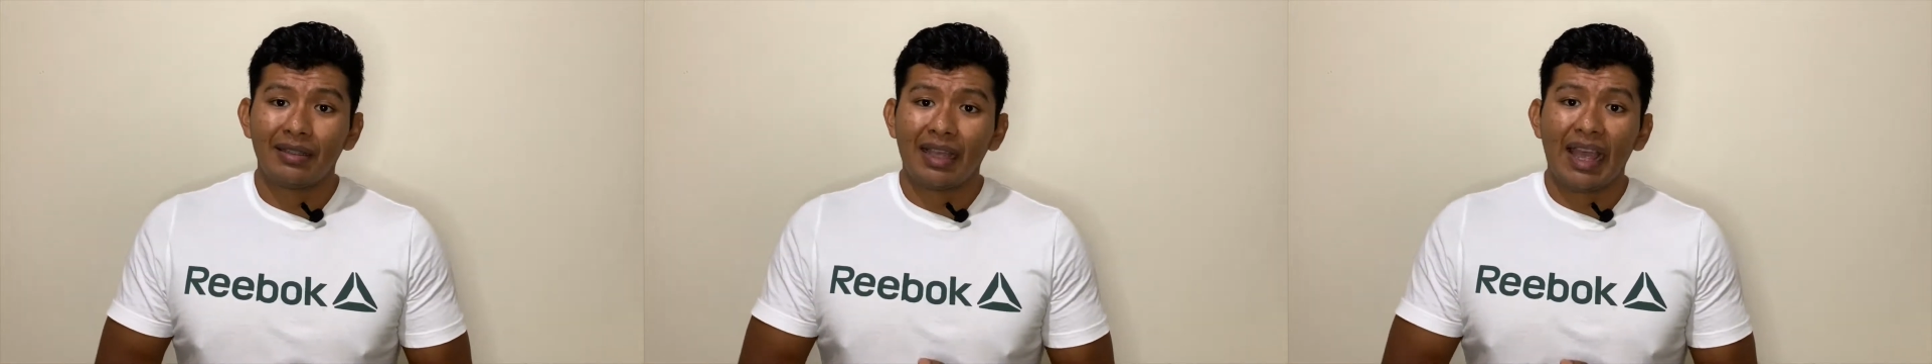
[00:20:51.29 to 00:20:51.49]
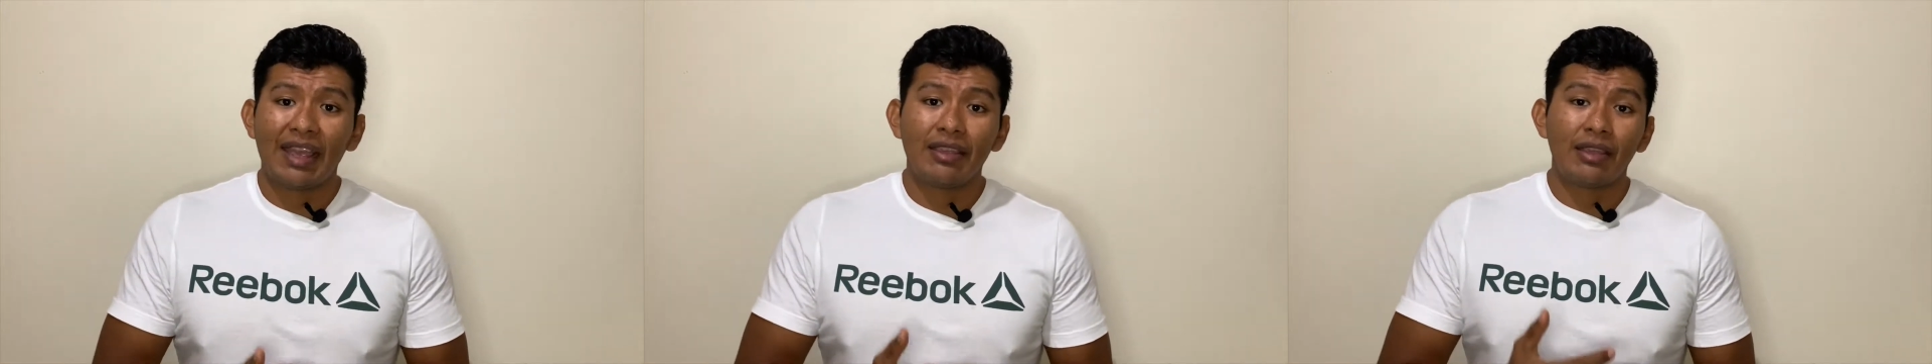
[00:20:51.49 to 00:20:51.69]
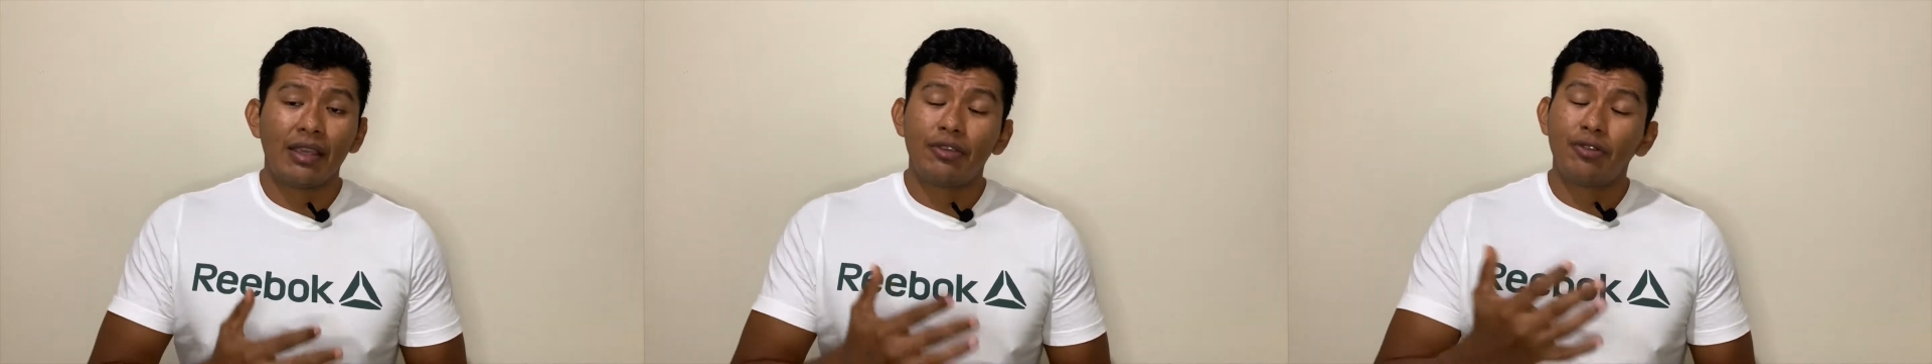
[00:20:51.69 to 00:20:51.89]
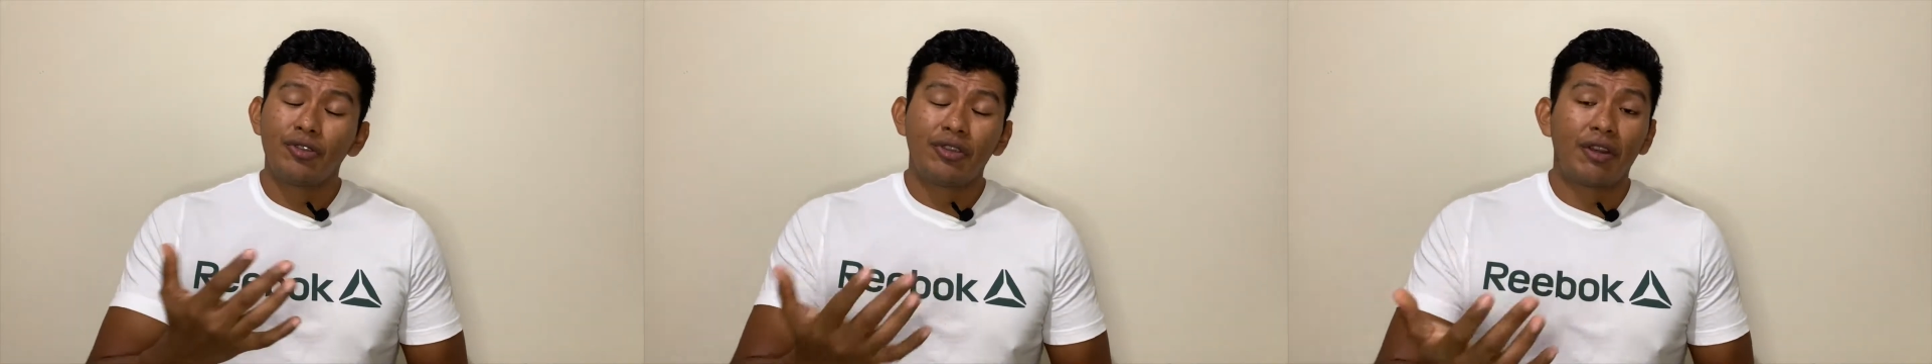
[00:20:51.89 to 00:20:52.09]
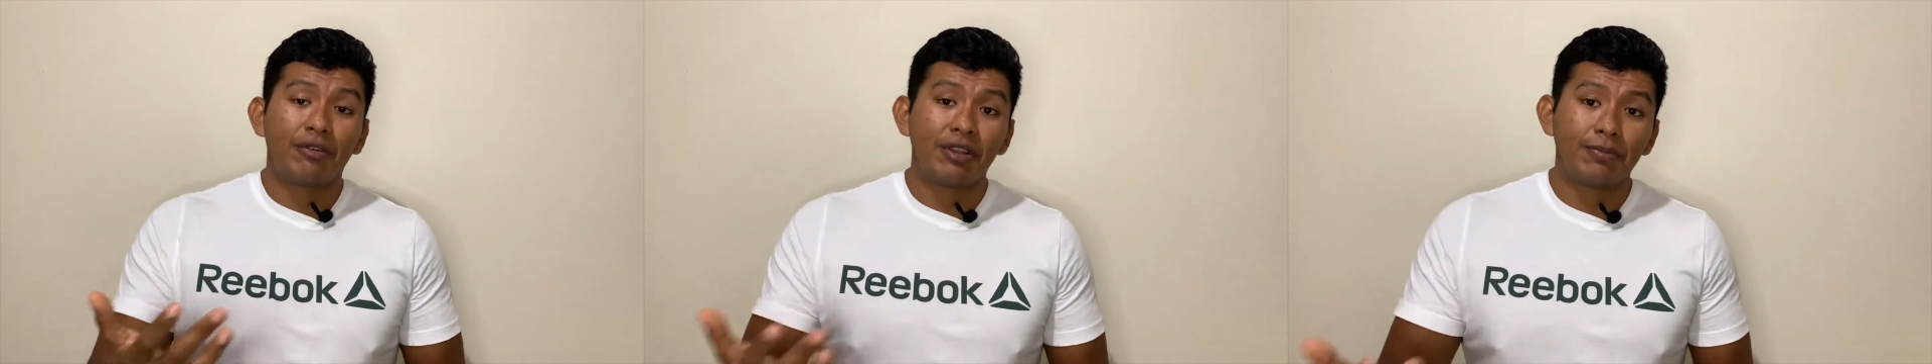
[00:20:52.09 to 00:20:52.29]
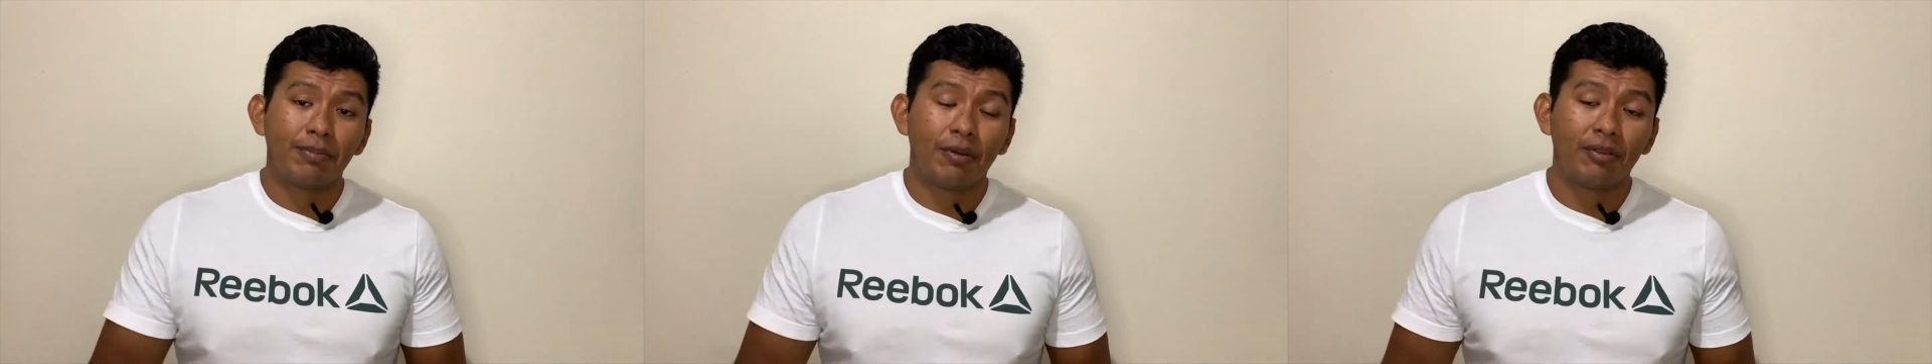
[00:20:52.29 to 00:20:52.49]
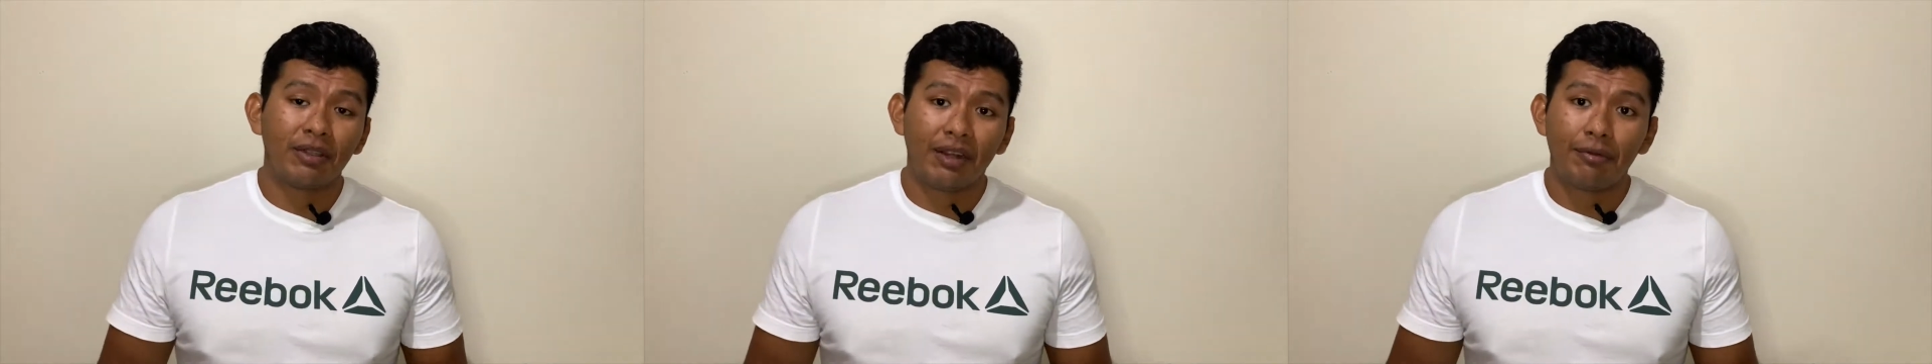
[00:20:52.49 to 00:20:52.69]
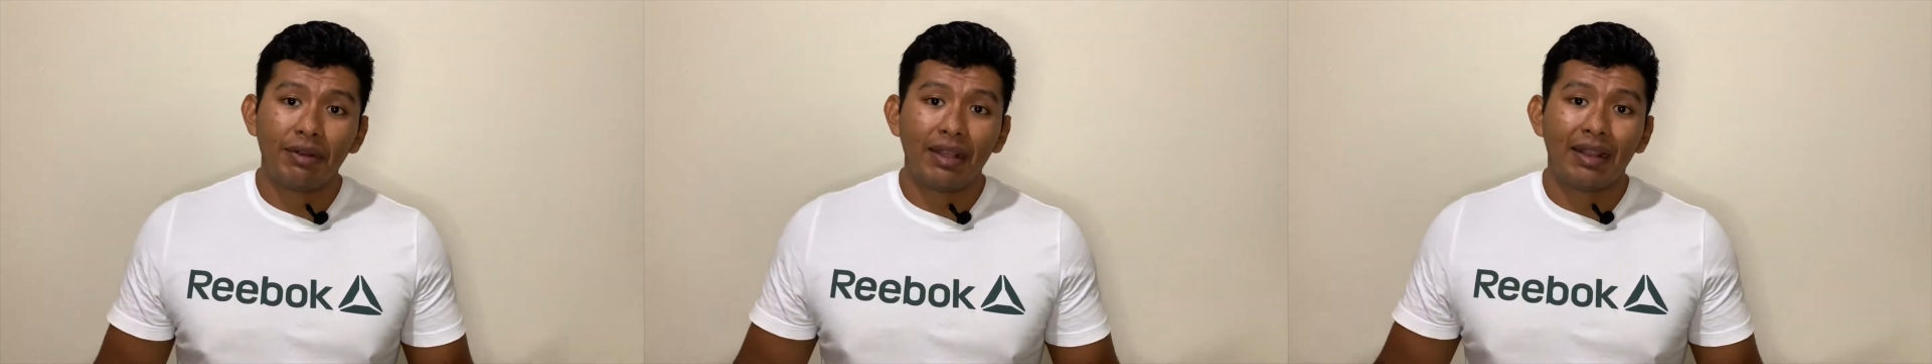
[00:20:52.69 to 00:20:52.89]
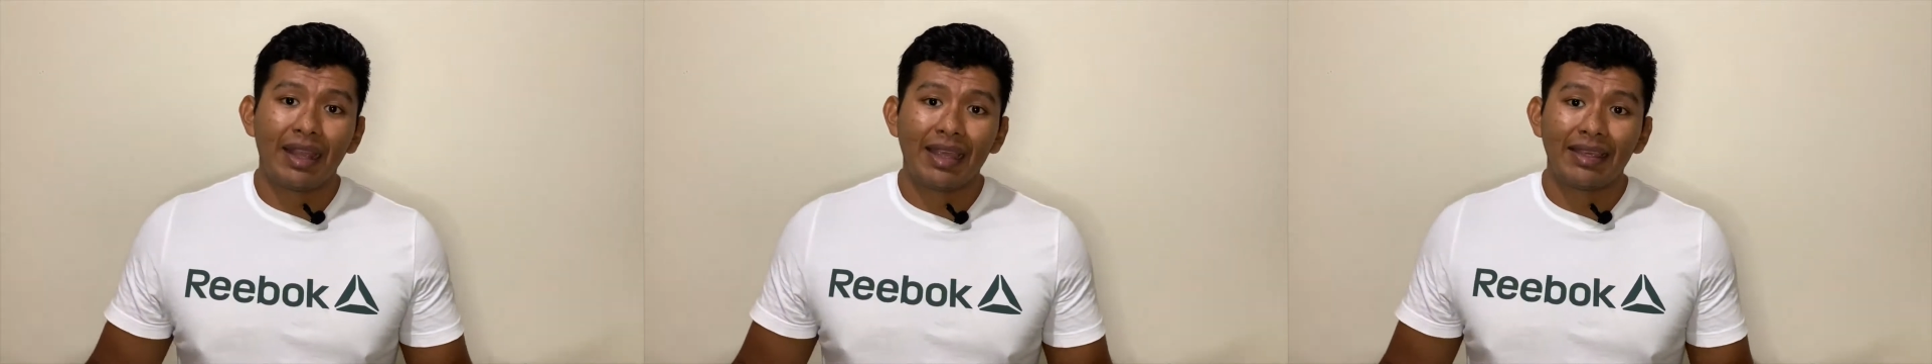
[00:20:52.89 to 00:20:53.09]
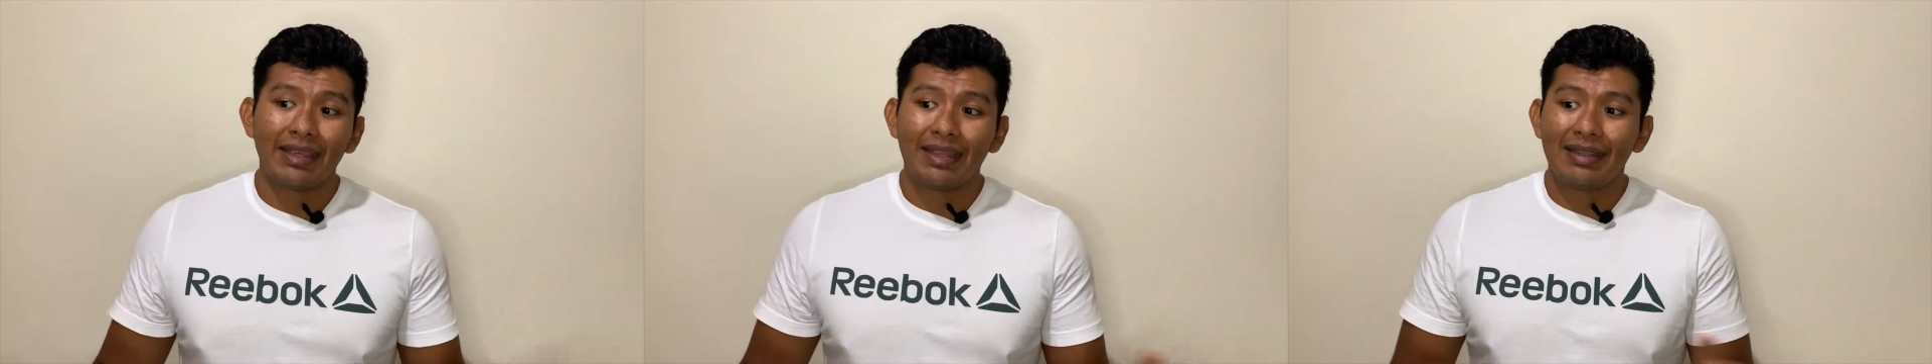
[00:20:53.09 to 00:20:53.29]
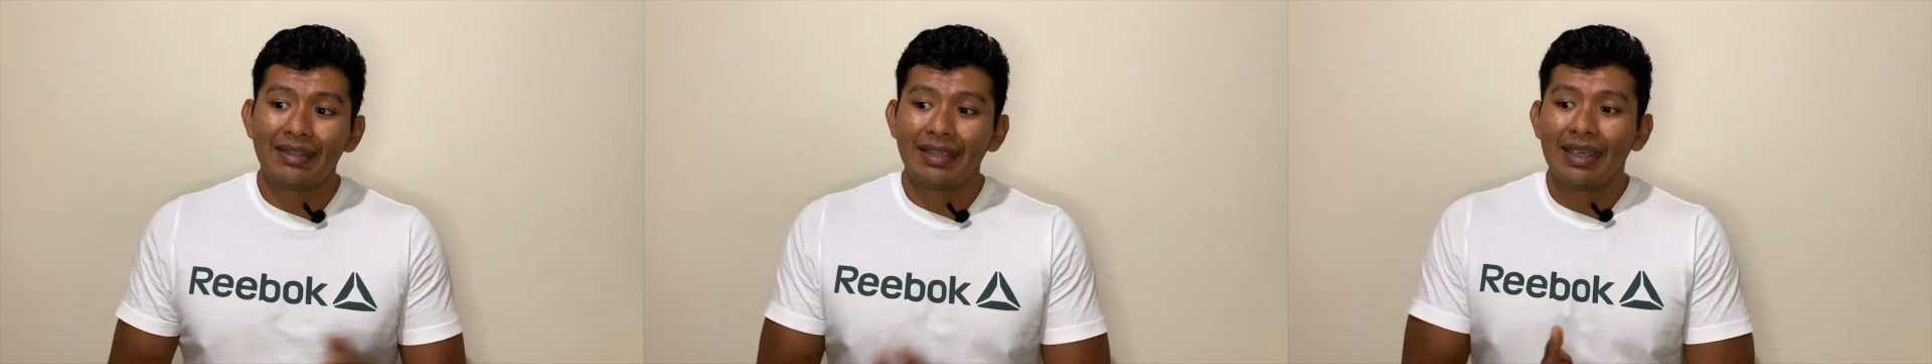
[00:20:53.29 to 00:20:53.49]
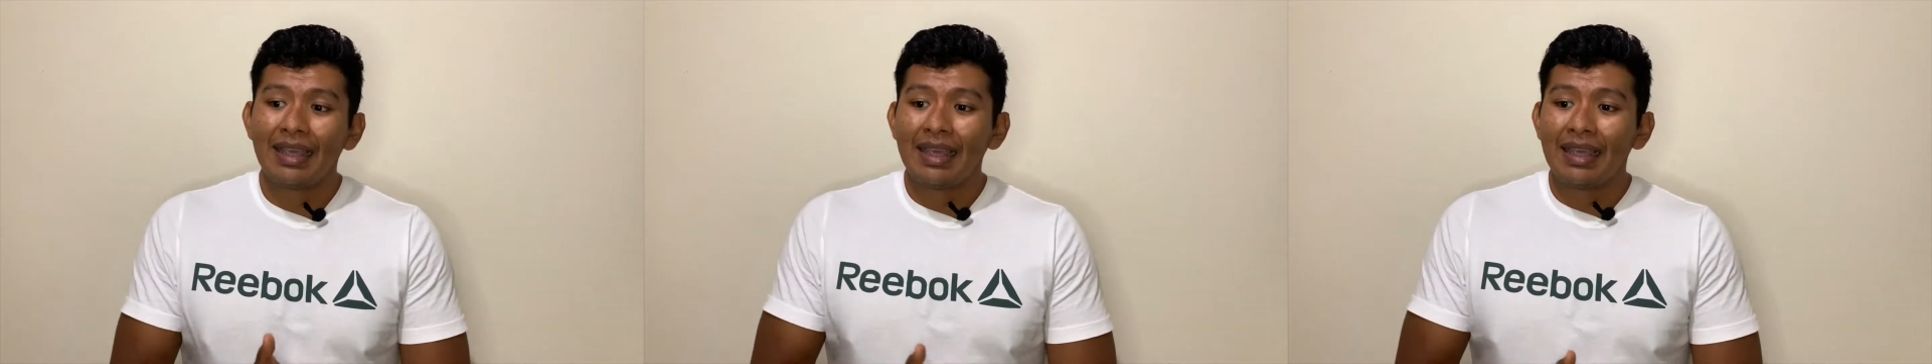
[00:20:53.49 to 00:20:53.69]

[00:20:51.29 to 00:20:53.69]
I use GetRespond. I really like it.